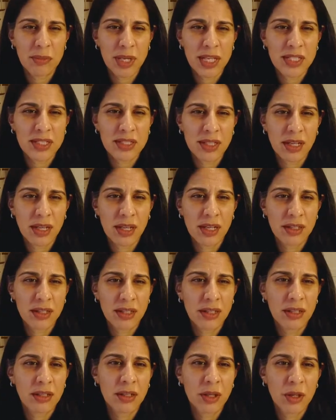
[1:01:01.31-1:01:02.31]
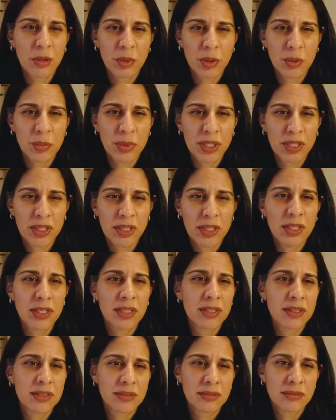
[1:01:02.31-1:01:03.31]
based on their
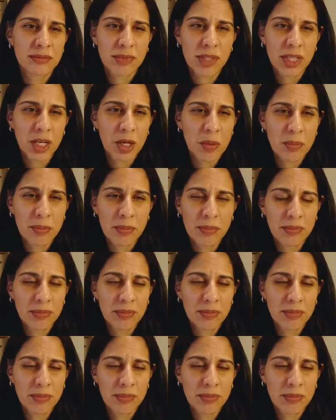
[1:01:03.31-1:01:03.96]
comorbidities, you know,